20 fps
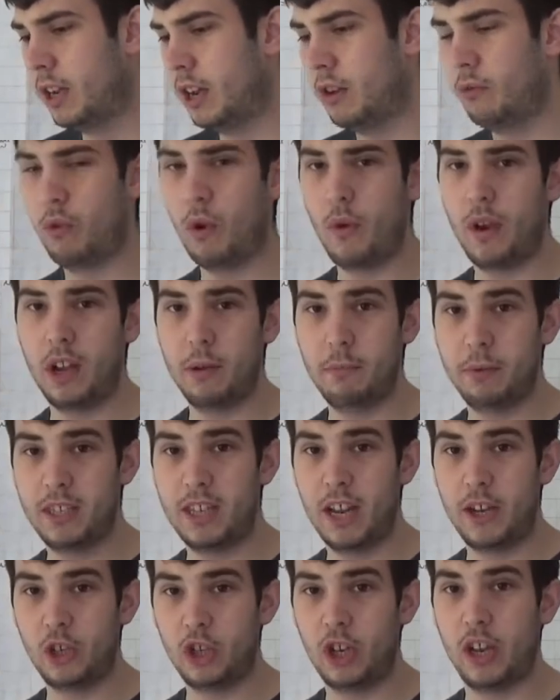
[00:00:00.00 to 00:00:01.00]
and ruin a
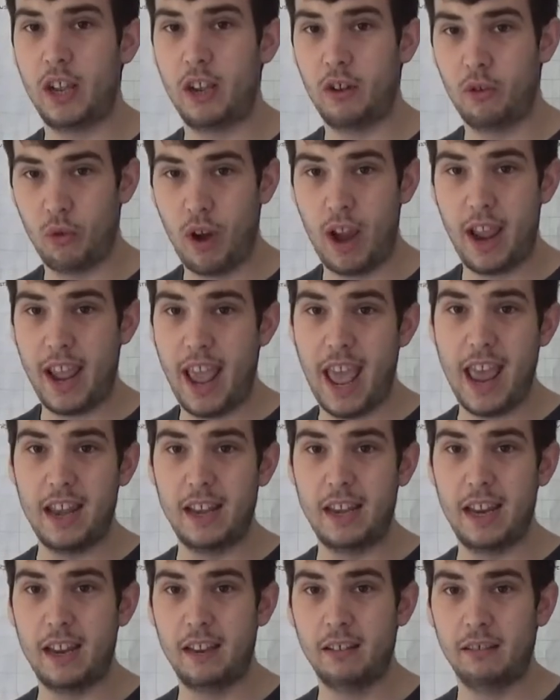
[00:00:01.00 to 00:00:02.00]
potentially great
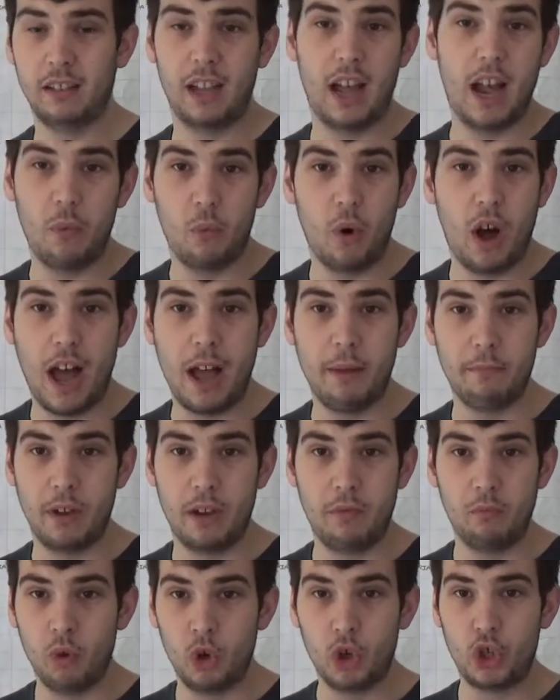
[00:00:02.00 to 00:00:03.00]
ending like what happened
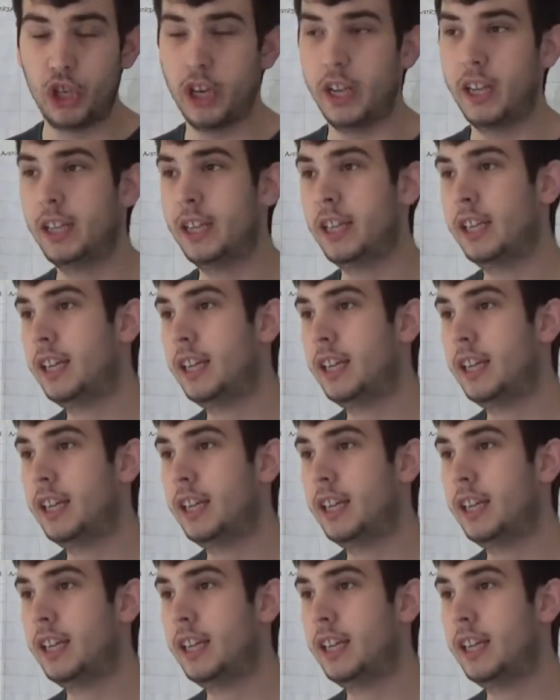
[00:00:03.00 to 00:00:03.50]
in Russia.